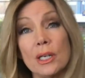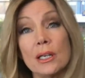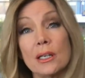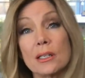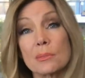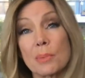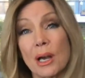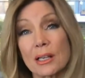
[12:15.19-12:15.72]
and it
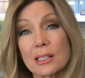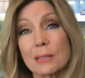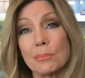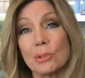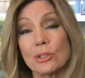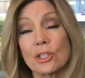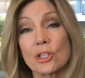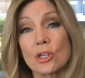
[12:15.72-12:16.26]
is
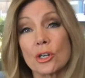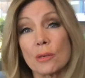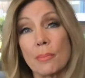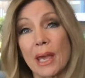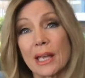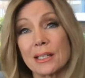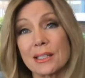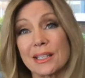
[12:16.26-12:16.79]
possible to turn
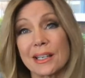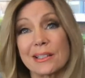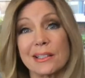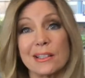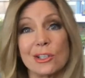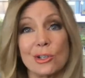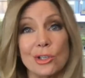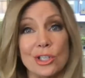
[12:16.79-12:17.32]
bad sex
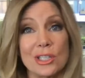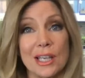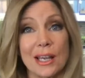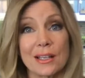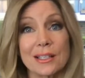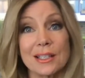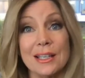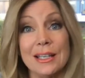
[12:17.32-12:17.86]
into good
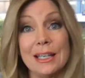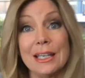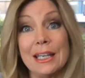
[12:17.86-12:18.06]
sex